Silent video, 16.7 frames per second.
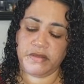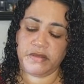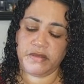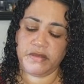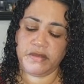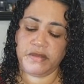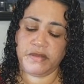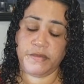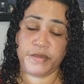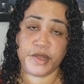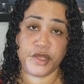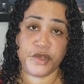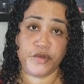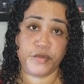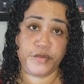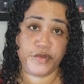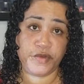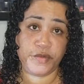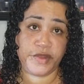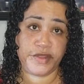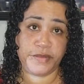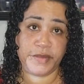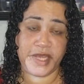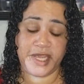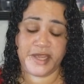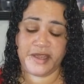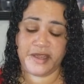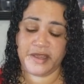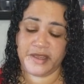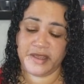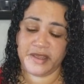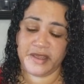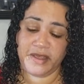the blooms with me
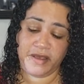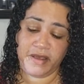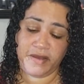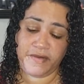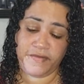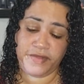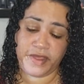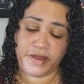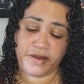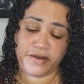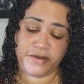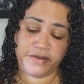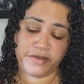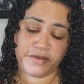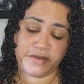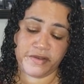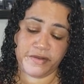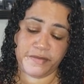of theirs.